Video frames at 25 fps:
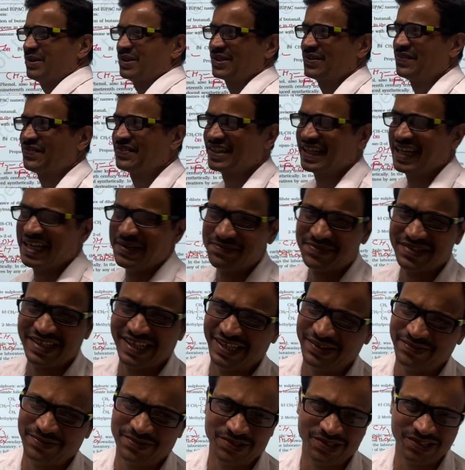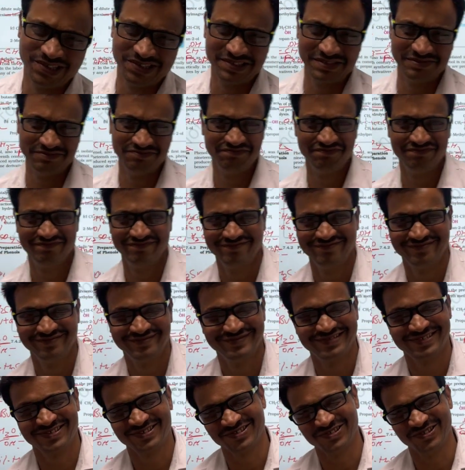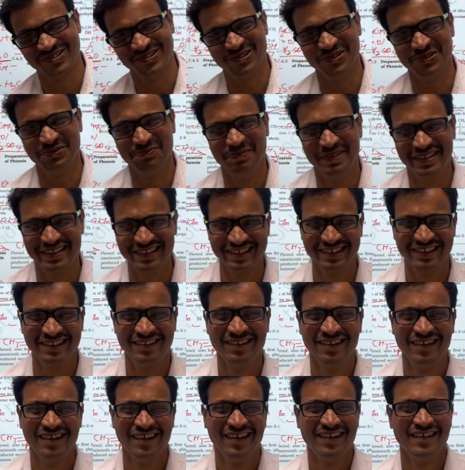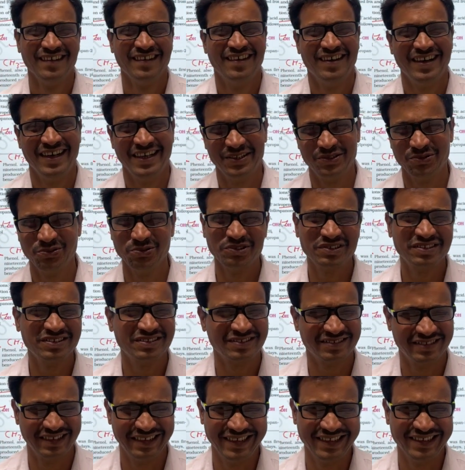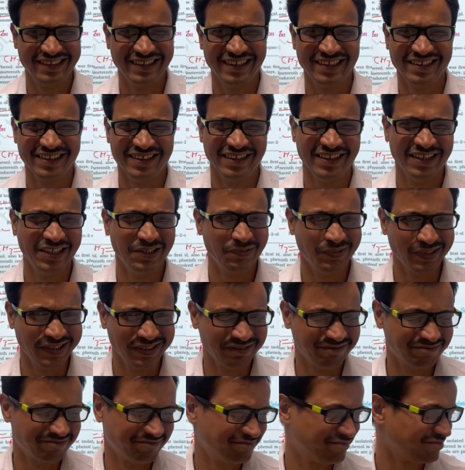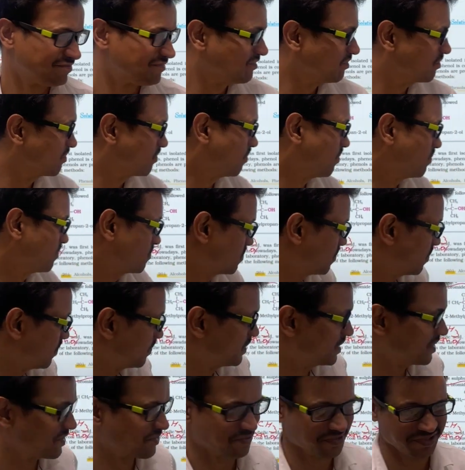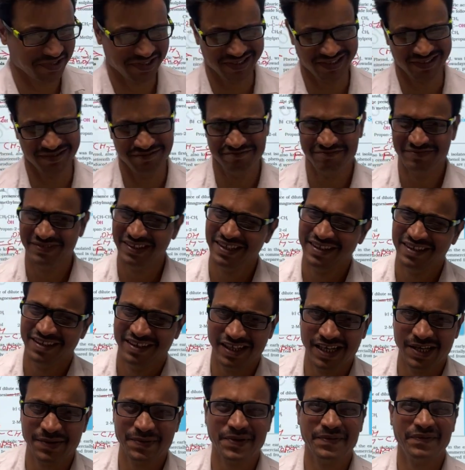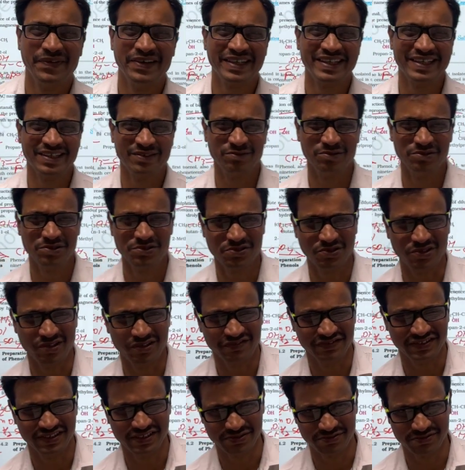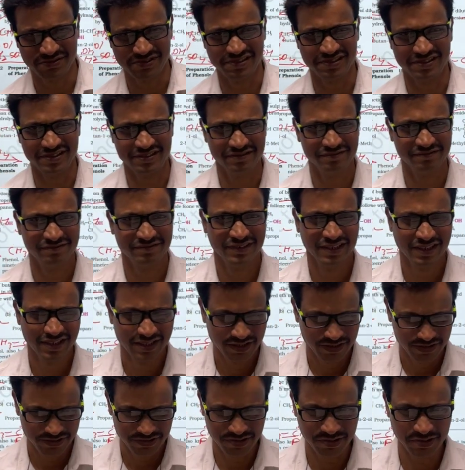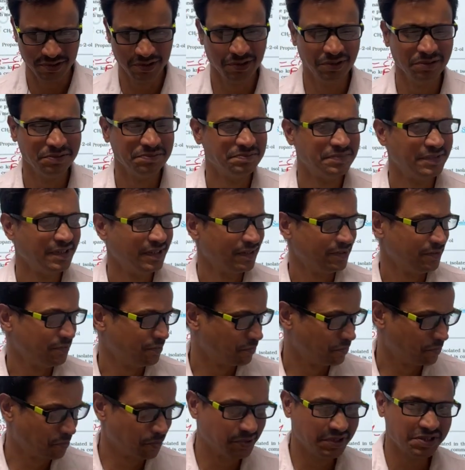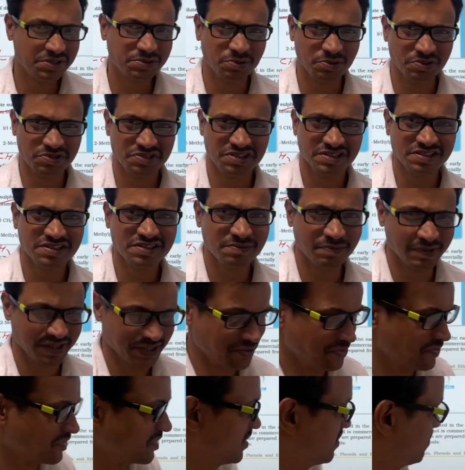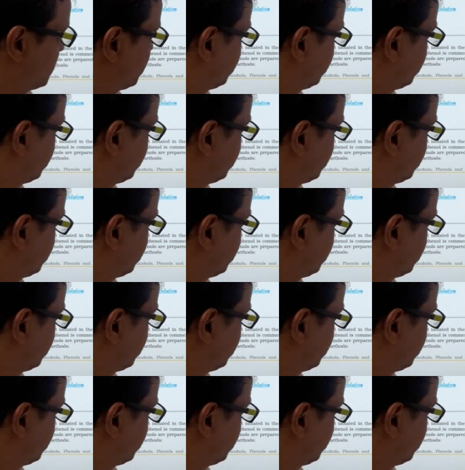a number of times I have taught. So better, I don't think that anyone could not solve this question. Everyone could solve this question. So you do these questions